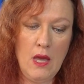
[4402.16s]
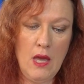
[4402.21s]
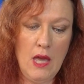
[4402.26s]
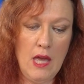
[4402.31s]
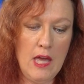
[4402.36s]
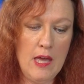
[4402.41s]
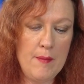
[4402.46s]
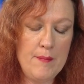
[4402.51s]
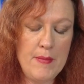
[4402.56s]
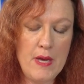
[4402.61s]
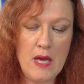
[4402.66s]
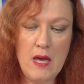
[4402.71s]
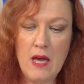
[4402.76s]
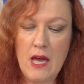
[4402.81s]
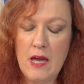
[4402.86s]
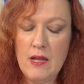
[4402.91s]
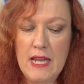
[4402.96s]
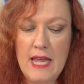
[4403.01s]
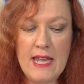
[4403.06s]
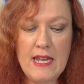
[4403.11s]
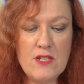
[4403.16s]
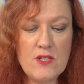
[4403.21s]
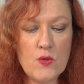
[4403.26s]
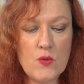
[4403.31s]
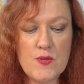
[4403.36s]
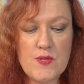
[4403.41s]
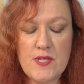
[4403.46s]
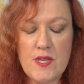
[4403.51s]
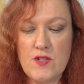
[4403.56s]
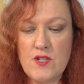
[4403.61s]
I'll end
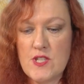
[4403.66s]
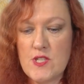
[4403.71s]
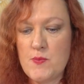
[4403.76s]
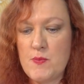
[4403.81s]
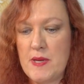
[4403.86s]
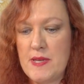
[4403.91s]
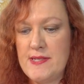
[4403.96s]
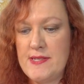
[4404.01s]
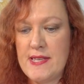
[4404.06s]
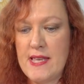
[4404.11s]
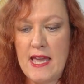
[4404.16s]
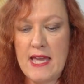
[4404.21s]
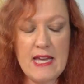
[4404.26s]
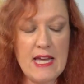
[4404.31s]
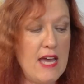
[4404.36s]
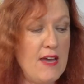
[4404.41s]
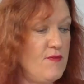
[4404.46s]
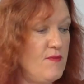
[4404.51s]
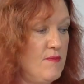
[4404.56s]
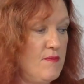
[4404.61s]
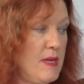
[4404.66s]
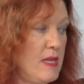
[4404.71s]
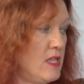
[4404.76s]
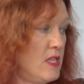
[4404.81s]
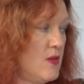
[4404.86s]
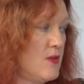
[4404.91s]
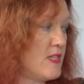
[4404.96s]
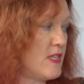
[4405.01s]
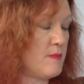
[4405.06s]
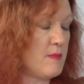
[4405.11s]
also just by saying I haven't been
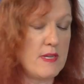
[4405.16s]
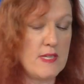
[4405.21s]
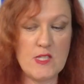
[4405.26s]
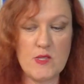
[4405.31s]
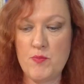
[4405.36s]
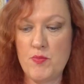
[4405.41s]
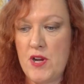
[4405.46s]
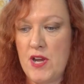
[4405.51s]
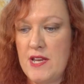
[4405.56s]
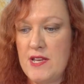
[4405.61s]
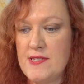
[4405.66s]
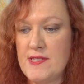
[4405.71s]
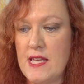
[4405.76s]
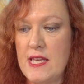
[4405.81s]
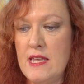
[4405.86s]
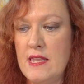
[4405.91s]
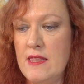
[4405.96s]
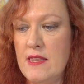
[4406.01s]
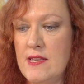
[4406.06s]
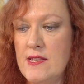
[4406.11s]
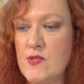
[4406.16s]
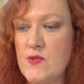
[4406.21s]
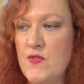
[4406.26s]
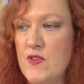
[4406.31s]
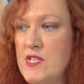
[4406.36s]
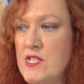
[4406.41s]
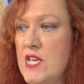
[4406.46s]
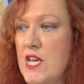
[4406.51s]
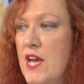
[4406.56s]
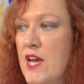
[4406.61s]
using my sprays in this
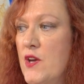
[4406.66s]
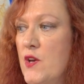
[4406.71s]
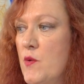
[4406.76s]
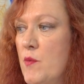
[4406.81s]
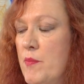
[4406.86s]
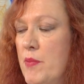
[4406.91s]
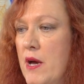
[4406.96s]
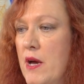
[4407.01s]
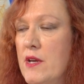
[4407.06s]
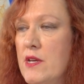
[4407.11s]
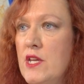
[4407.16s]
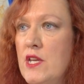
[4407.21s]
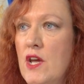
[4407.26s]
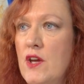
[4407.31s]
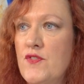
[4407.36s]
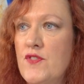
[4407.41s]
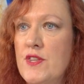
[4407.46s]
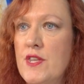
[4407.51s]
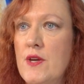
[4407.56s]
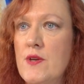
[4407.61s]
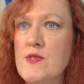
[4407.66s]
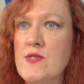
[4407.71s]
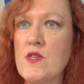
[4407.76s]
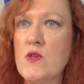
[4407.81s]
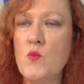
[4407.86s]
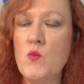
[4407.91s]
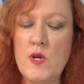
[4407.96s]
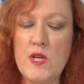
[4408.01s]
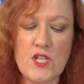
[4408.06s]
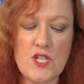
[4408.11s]
video, but you know, for those
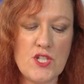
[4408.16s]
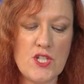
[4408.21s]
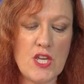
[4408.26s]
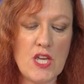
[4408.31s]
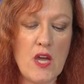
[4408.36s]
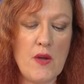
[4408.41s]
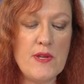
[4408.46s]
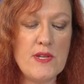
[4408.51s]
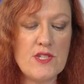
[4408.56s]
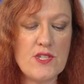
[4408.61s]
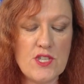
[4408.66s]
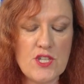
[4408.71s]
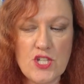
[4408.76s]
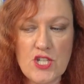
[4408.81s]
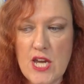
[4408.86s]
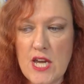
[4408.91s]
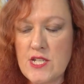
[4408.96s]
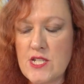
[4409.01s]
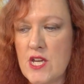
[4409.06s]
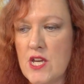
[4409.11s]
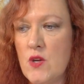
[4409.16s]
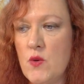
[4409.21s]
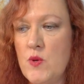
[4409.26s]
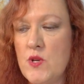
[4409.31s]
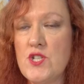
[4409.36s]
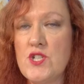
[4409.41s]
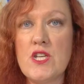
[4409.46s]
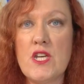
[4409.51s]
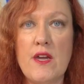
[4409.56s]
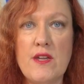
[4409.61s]
that wish to go into the shadow,
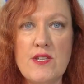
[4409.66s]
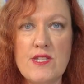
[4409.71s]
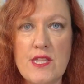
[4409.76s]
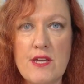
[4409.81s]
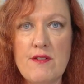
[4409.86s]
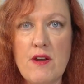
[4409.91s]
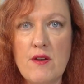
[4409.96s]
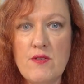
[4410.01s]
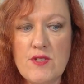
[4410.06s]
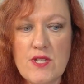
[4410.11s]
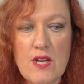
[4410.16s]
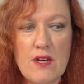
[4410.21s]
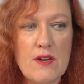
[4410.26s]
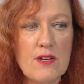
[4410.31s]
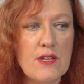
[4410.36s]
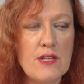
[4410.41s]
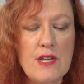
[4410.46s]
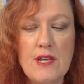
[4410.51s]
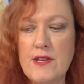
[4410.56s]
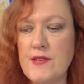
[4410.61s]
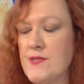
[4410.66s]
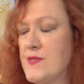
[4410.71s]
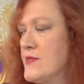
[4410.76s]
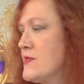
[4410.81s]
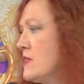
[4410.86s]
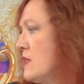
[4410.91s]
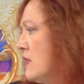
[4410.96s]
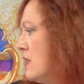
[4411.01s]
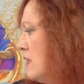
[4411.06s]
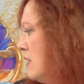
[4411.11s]
wish to go into their own darkness,
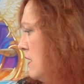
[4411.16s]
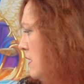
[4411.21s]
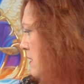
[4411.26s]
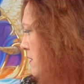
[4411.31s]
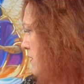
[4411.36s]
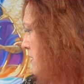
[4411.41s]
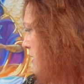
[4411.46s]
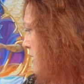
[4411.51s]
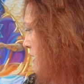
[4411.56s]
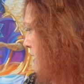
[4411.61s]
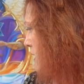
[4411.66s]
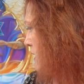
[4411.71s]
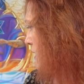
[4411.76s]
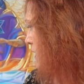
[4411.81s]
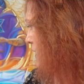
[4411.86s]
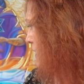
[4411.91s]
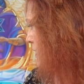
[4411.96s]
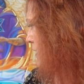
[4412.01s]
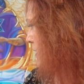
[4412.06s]
the